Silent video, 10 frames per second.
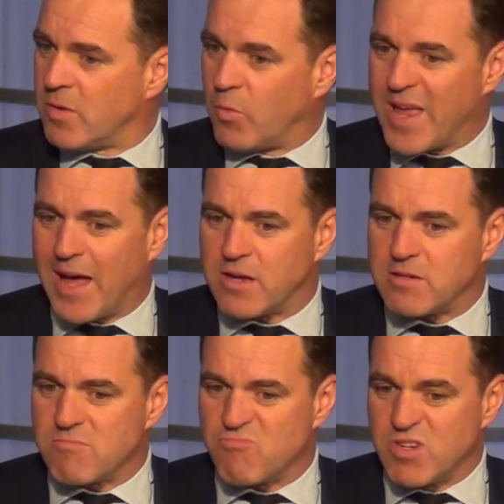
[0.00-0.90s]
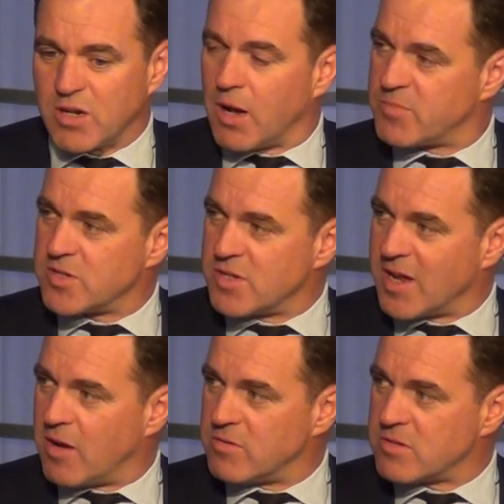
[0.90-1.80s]
We had real ups and
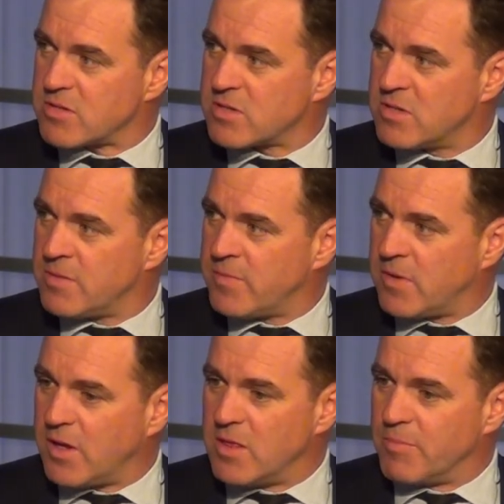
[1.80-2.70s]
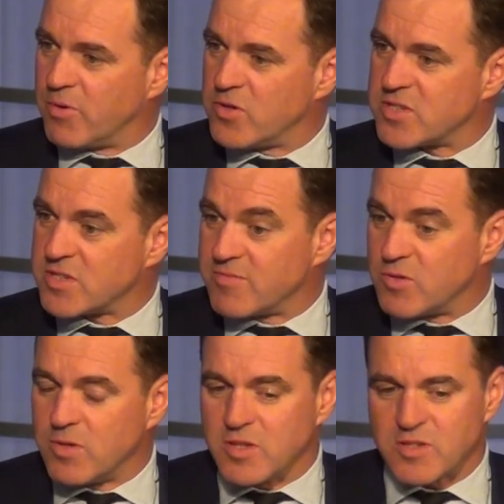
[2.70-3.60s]
downs in the process of
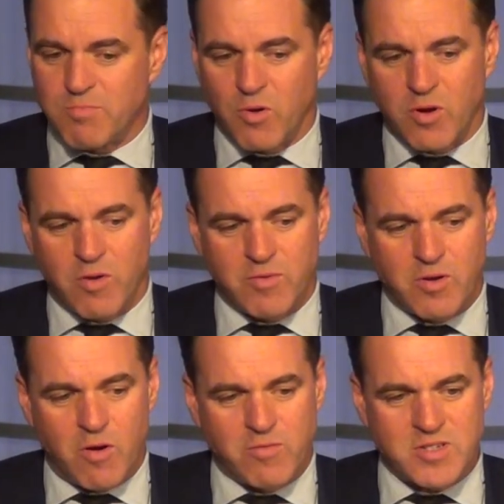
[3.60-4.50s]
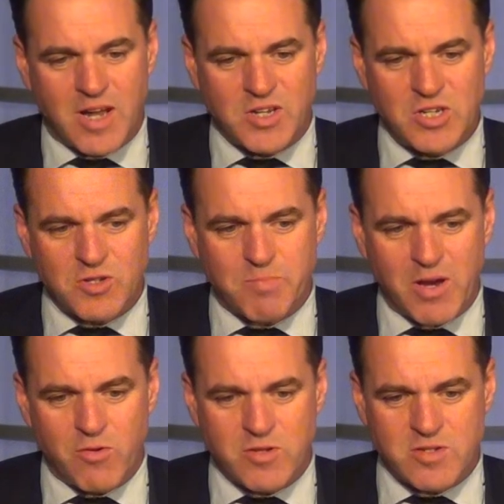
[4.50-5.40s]
doing this book over, over 10 years,
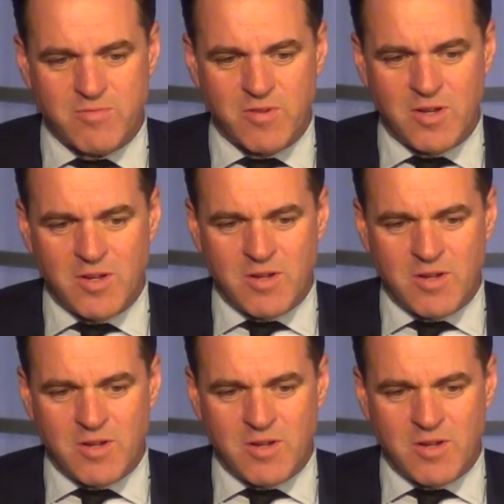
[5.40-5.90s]
periods of